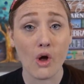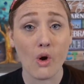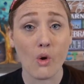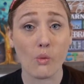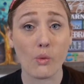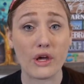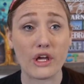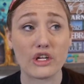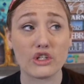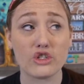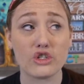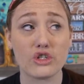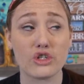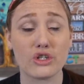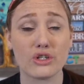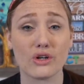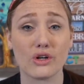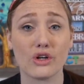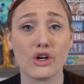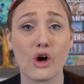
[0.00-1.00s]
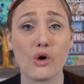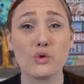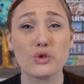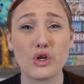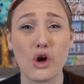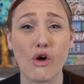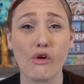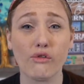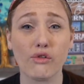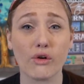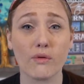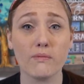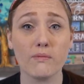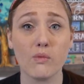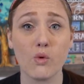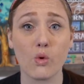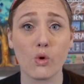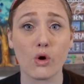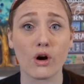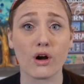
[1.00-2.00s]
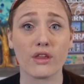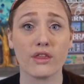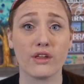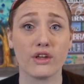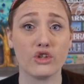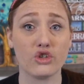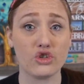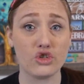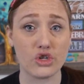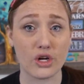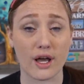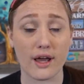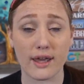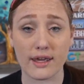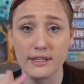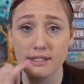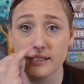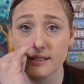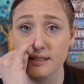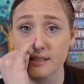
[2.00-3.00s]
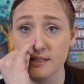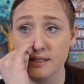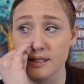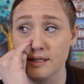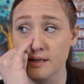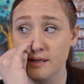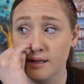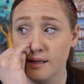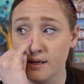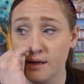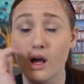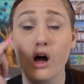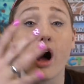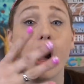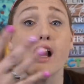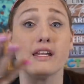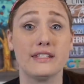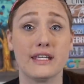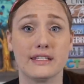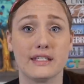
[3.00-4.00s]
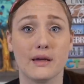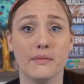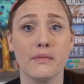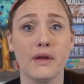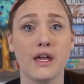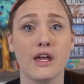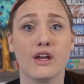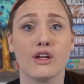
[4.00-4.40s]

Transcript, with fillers: which goes over more than just autism.